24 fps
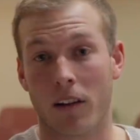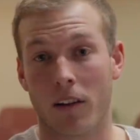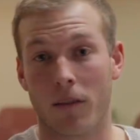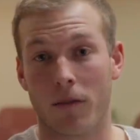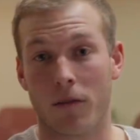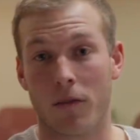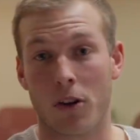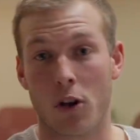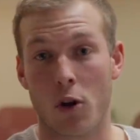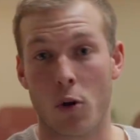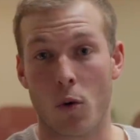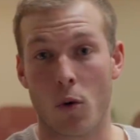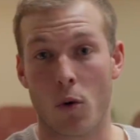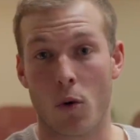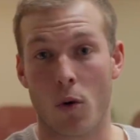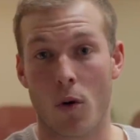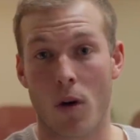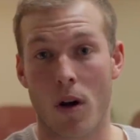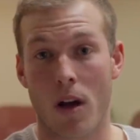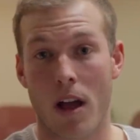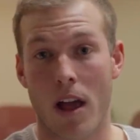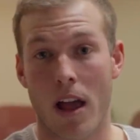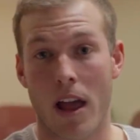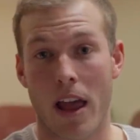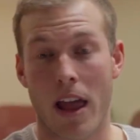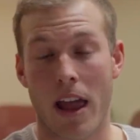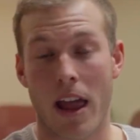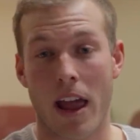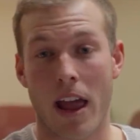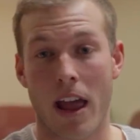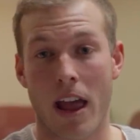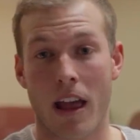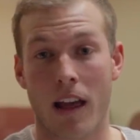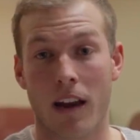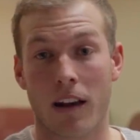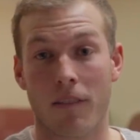interview,
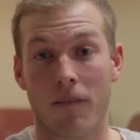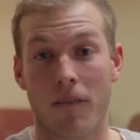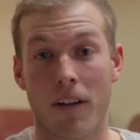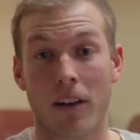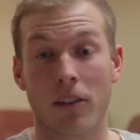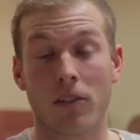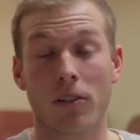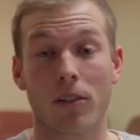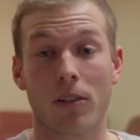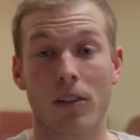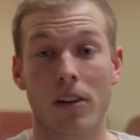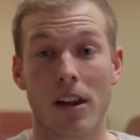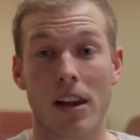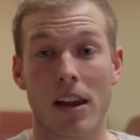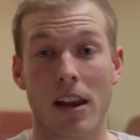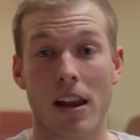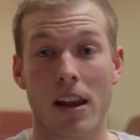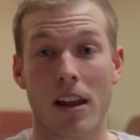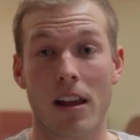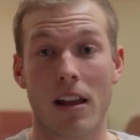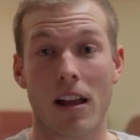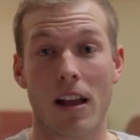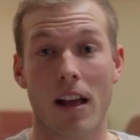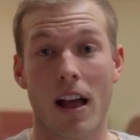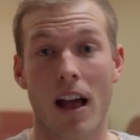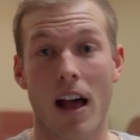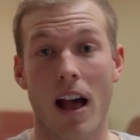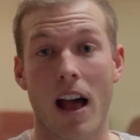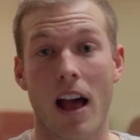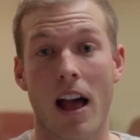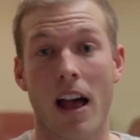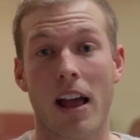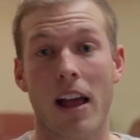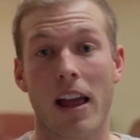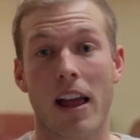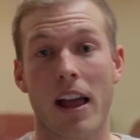and eventually
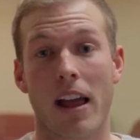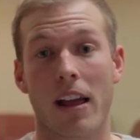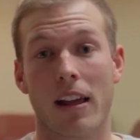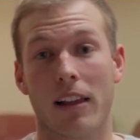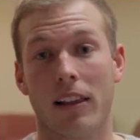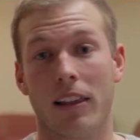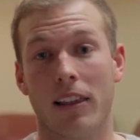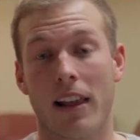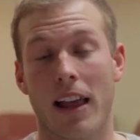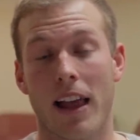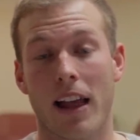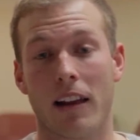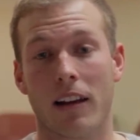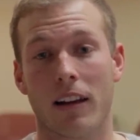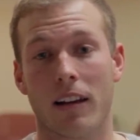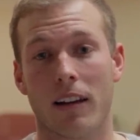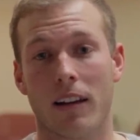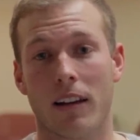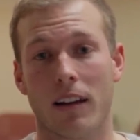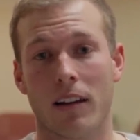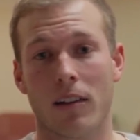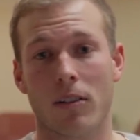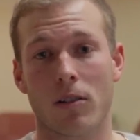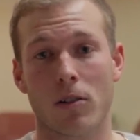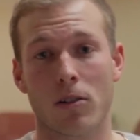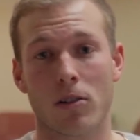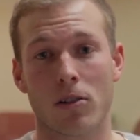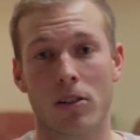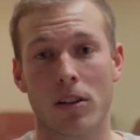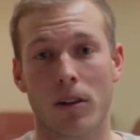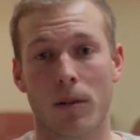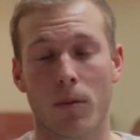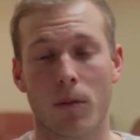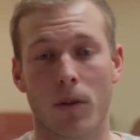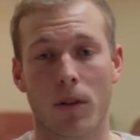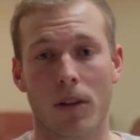I landed an
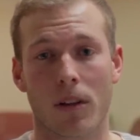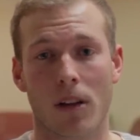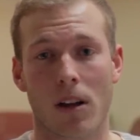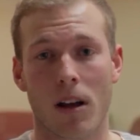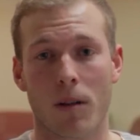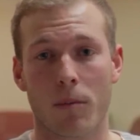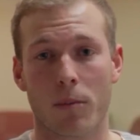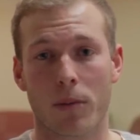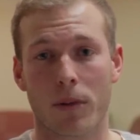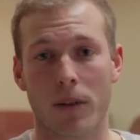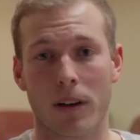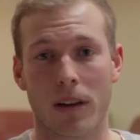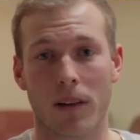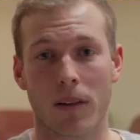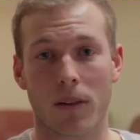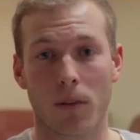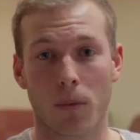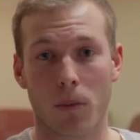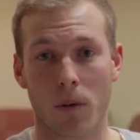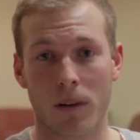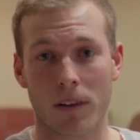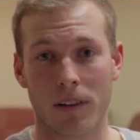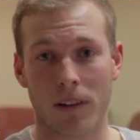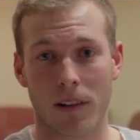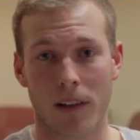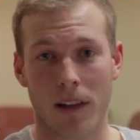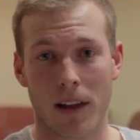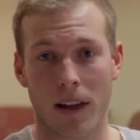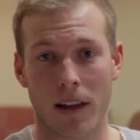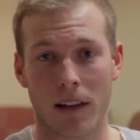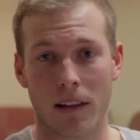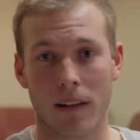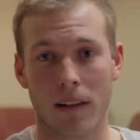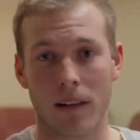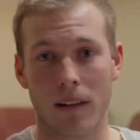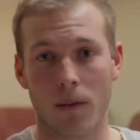internship with a company in
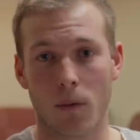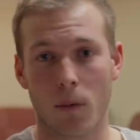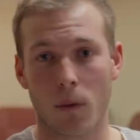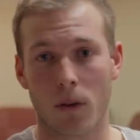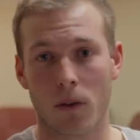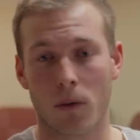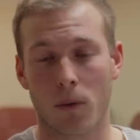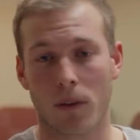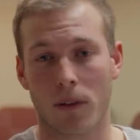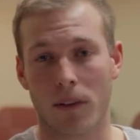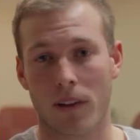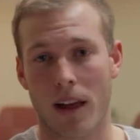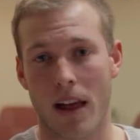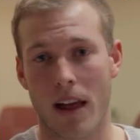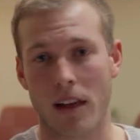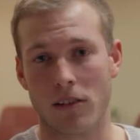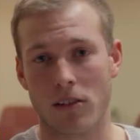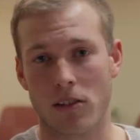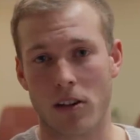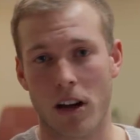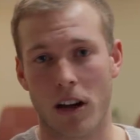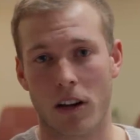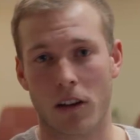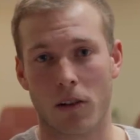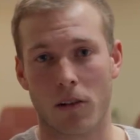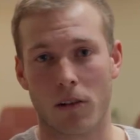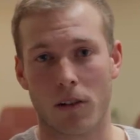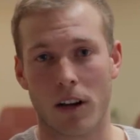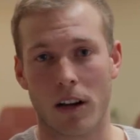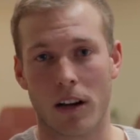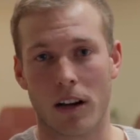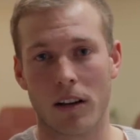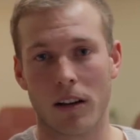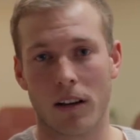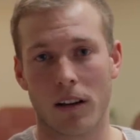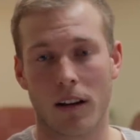Switzerland, which was last
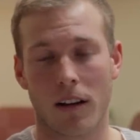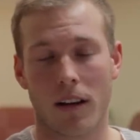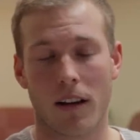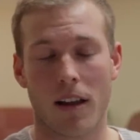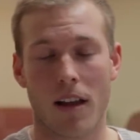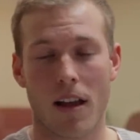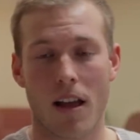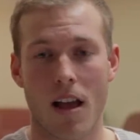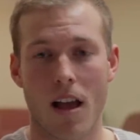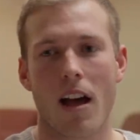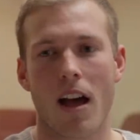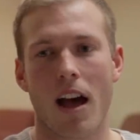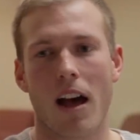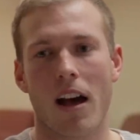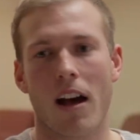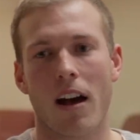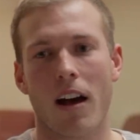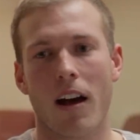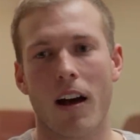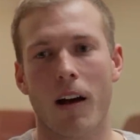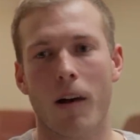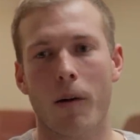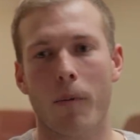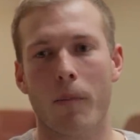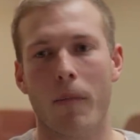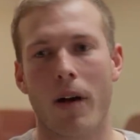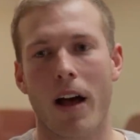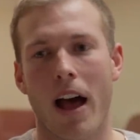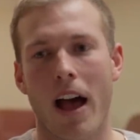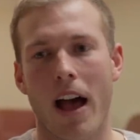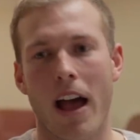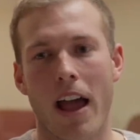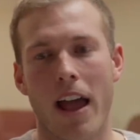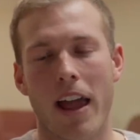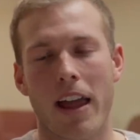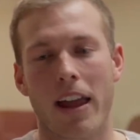January.
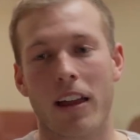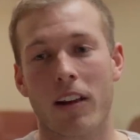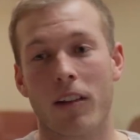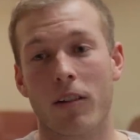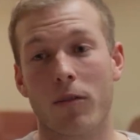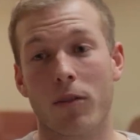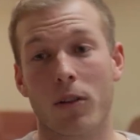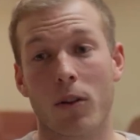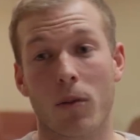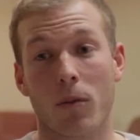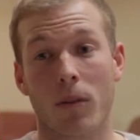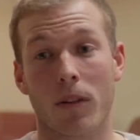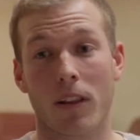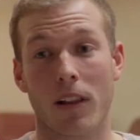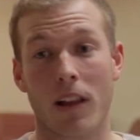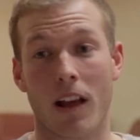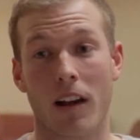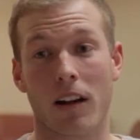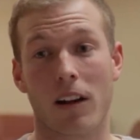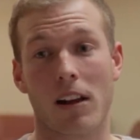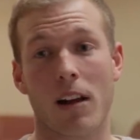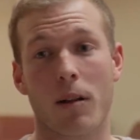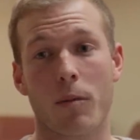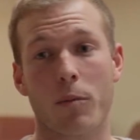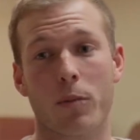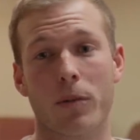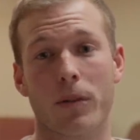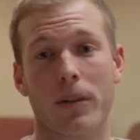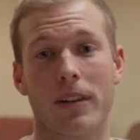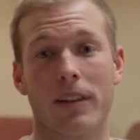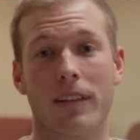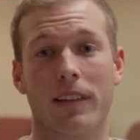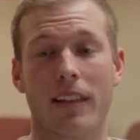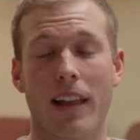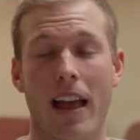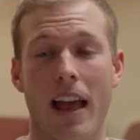I interviewed with a lot of
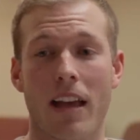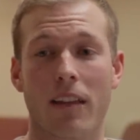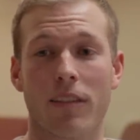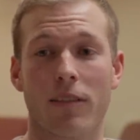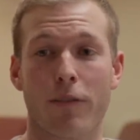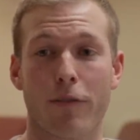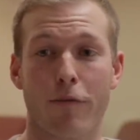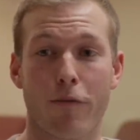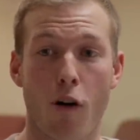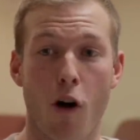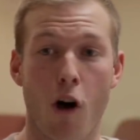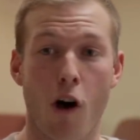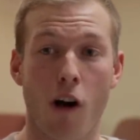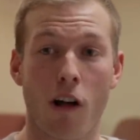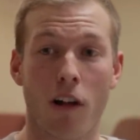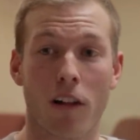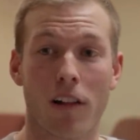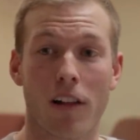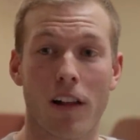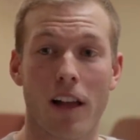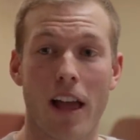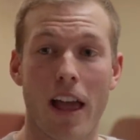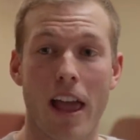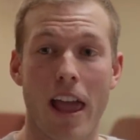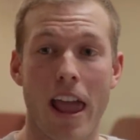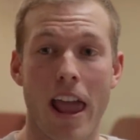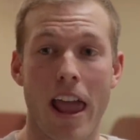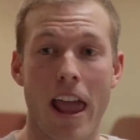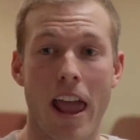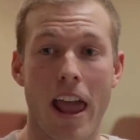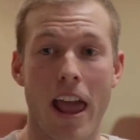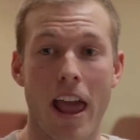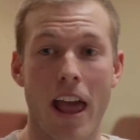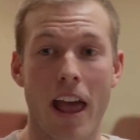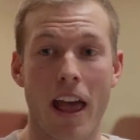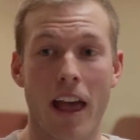companies last fall,
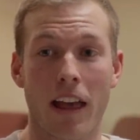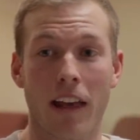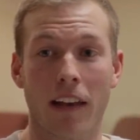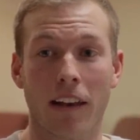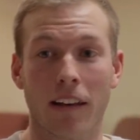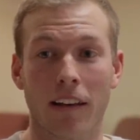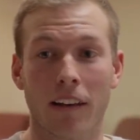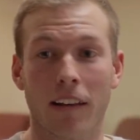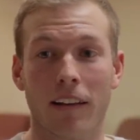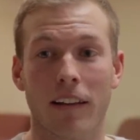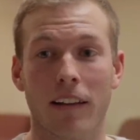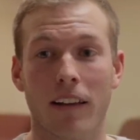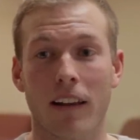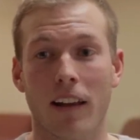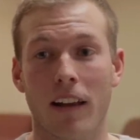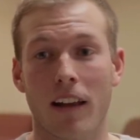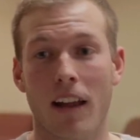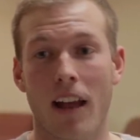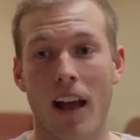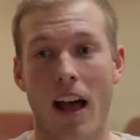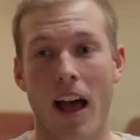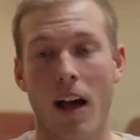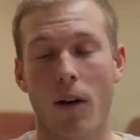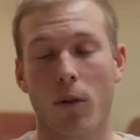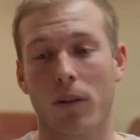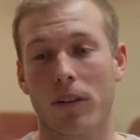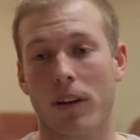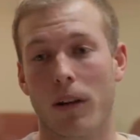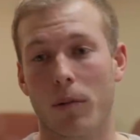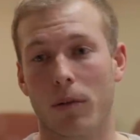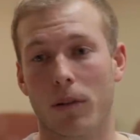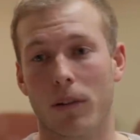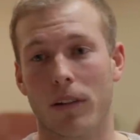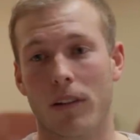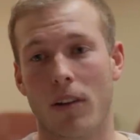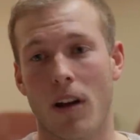and I was
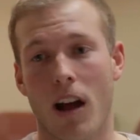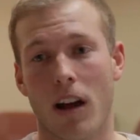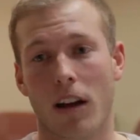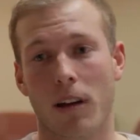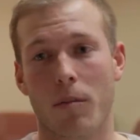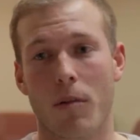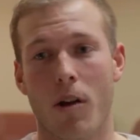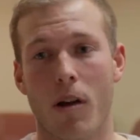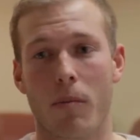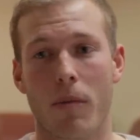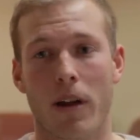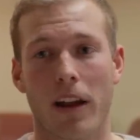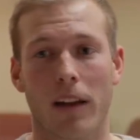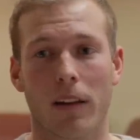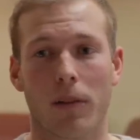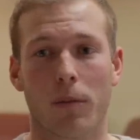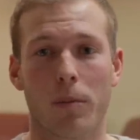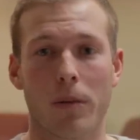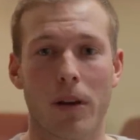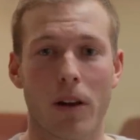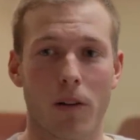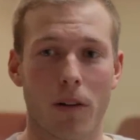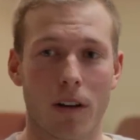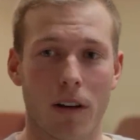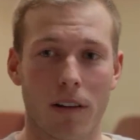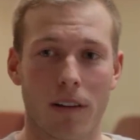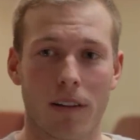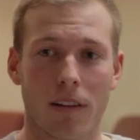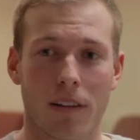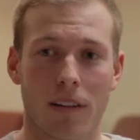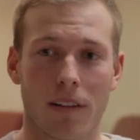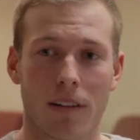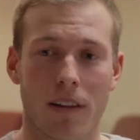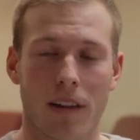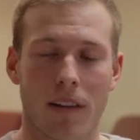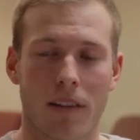able to talk about my
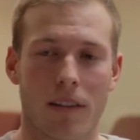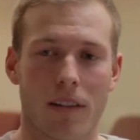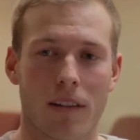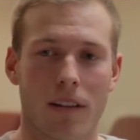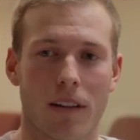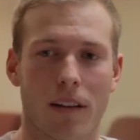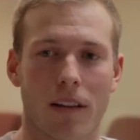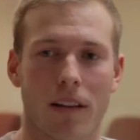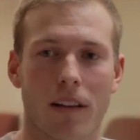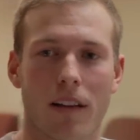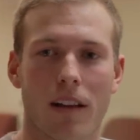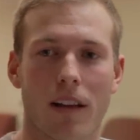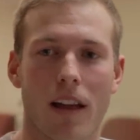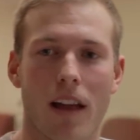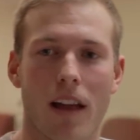experiences at the